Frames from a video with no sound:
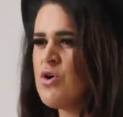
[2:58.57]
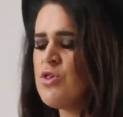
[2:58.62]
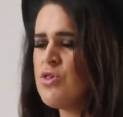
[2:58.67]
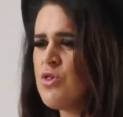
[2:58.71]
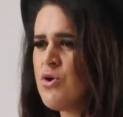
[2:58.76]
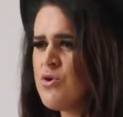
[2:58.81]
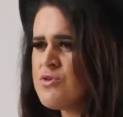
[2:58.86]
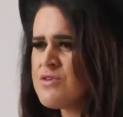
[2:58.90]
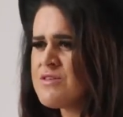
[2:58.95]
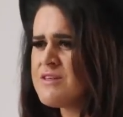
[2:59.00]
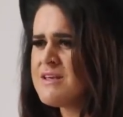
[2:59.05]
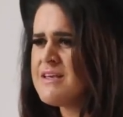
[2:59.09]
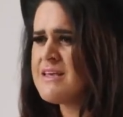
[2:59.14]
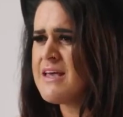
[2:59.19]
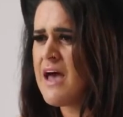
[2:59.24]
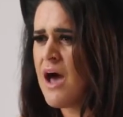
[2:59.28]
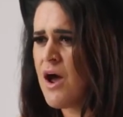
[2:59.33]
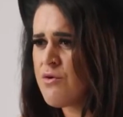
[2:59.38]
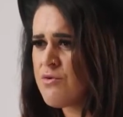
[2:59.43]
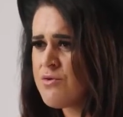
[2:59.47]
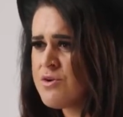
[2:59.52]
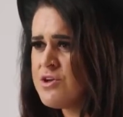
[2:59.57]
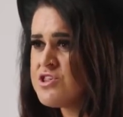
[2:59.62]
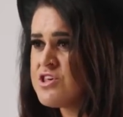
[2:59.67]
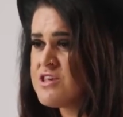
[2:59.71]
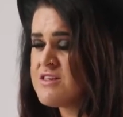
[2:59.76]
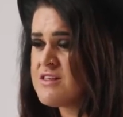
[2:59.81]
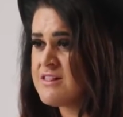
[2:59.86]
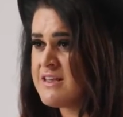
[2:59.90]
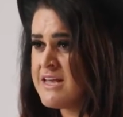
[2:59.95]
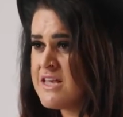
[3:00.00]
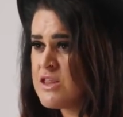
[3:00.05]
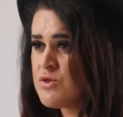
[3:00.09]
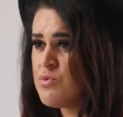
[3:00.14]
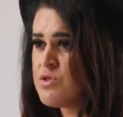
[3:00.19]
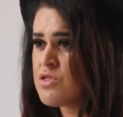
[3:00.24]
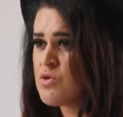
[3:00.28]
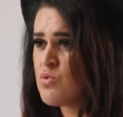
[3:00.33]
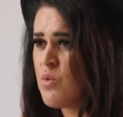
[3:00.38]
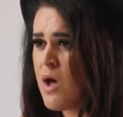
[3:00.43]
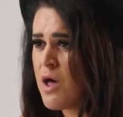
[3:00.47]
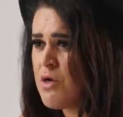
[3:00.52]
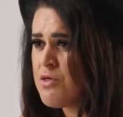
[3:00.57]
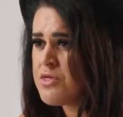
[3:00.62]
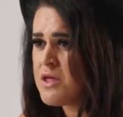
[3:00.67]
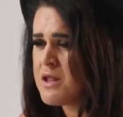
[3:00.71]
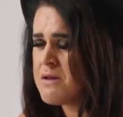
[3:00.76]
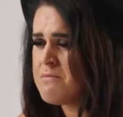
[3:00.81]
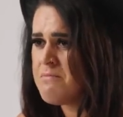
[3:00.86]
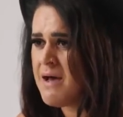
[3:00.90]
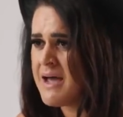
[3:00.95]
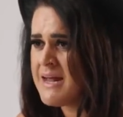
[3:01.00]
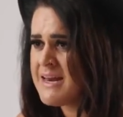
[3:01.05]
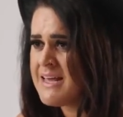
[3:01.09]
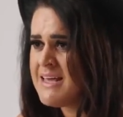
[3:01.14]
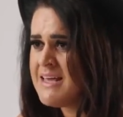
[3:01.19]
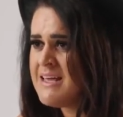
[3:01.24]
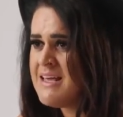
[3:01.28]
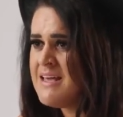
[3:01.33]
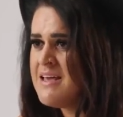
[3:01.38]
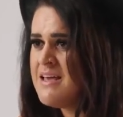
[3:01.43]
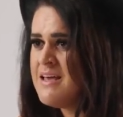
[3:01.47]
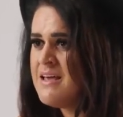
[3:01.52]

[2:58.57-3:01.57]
closely courage is linked with wealth and money.